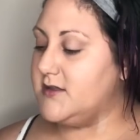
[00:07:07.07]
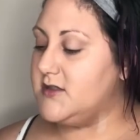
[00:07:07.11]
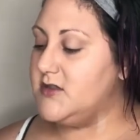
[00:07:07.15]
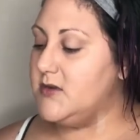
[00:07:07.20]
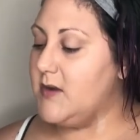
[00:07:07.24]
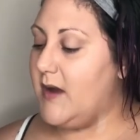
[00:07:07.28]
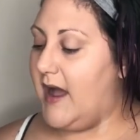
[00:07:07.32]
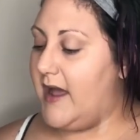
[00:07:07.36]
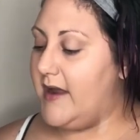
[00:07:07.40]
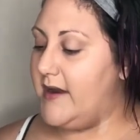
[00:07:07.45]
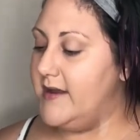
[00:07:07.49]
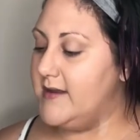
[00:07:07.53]
too
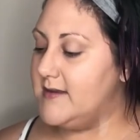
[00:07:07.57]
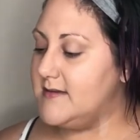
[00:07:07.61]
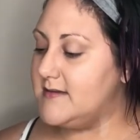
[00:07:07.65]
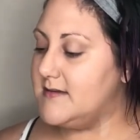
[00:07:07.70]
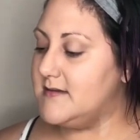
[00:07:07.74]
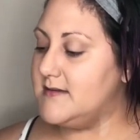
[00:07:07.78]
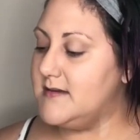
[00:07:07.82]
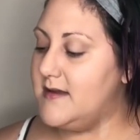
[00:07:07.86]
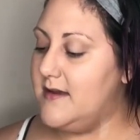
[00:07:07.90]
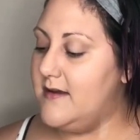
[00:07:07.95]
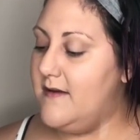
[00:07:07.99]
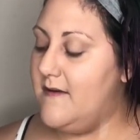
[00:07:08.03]

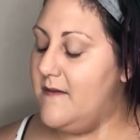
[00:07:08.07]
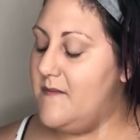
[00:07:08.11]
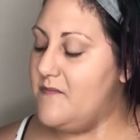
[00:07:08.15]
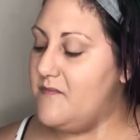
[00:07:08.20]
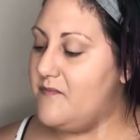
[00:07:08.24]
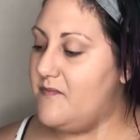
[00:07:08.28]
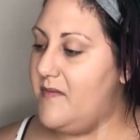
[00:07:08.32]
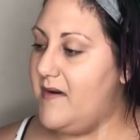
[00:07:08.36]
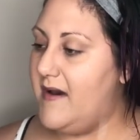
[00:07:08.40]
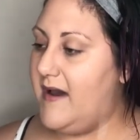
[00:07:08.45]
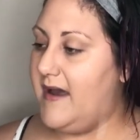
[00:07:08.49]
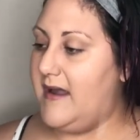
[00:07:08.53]
honest.
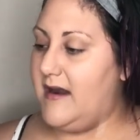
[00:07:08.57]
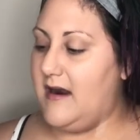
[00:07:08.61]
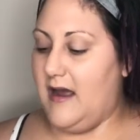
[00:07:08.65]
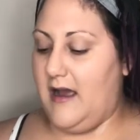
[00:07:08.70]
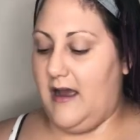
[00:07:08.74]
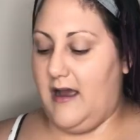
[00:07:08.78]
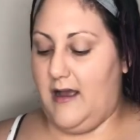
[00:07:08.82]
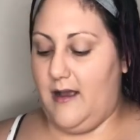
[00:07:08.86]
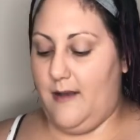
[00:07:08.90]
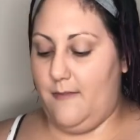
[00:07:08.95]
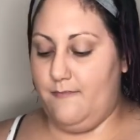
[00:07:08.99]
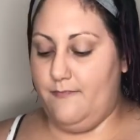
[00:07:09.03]
But,
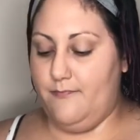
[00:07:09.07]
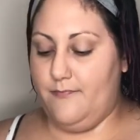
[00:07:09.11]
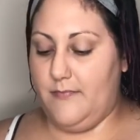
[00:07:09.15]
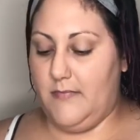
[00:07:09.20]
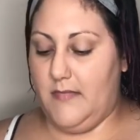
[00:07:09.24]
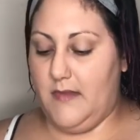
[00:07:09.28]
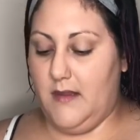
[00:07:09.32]
um,